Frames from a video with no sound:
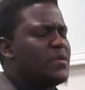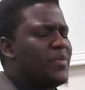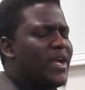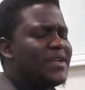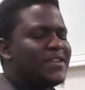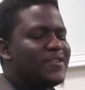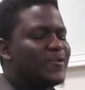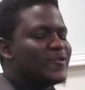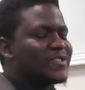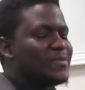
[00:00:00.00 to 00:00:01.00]
painted
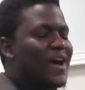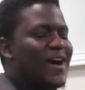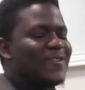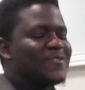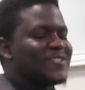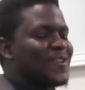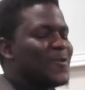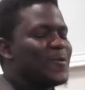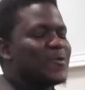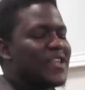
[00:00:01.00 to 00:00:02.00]
your smile
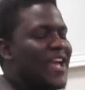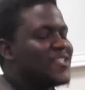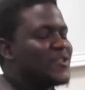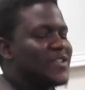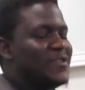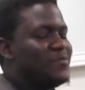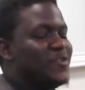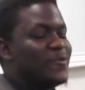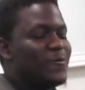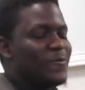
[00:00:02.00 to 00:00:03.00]
so naturally
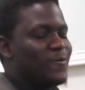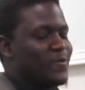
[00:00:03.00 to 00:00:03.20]
beautiful?